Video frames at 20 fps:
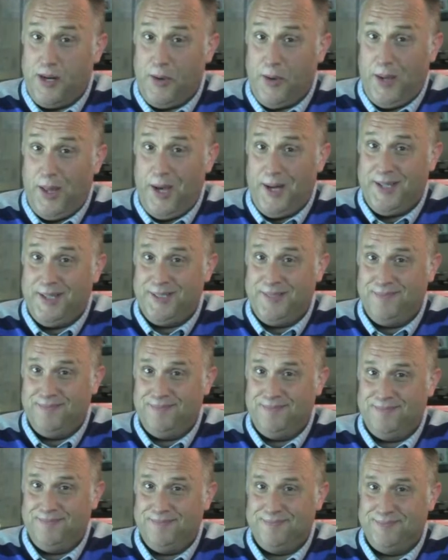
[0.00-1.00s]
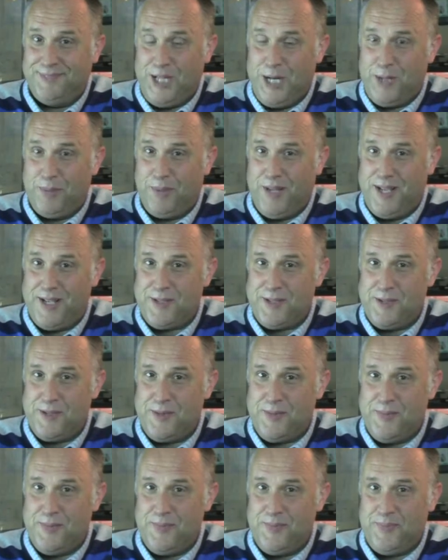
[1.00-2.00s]
Carolina. God
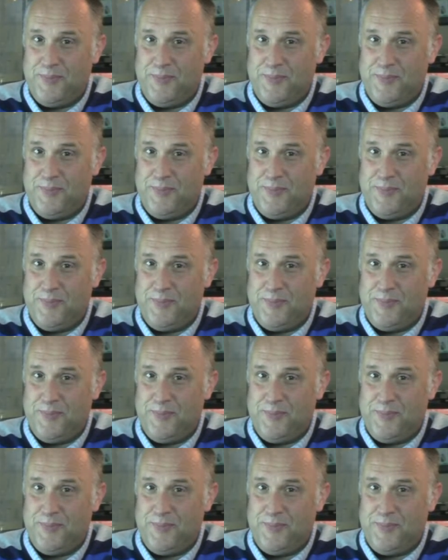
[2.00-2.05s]
bless.